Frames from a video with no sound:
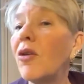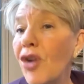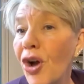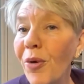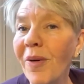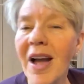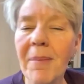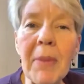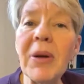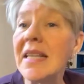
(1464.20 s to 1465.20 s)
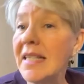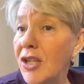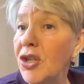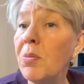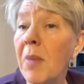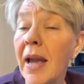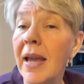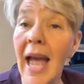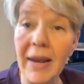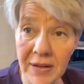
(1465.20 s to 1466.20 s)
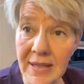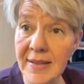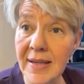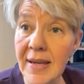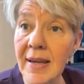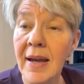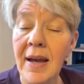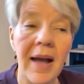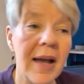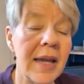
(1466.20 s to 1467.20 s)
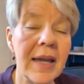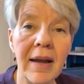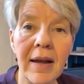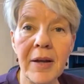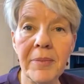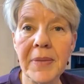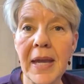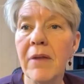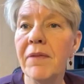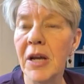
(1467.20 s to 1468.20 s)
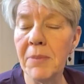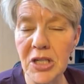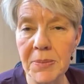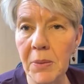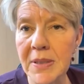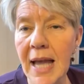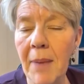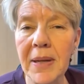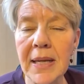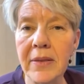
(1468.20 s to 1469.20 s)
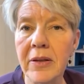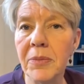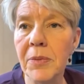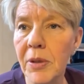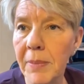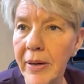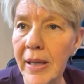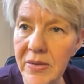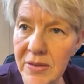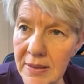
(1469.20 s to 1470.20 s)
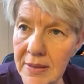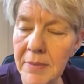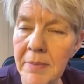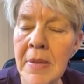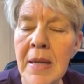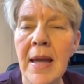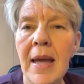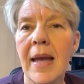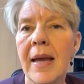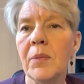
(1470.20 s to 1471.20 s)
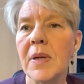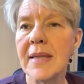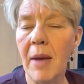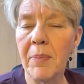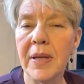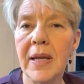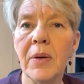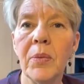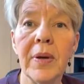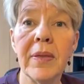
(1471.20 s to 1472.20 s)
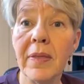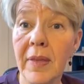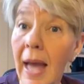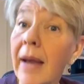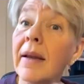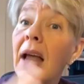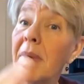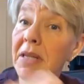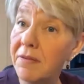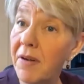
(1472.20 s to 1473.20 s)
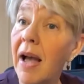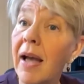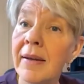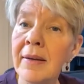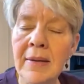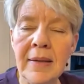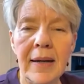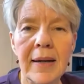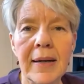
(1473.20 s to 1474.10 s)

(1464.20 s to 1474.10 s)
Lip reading: I don't know. I will continue my advocacy. I care very much about what's happening in the community mental health system and what's happening with the economic divide.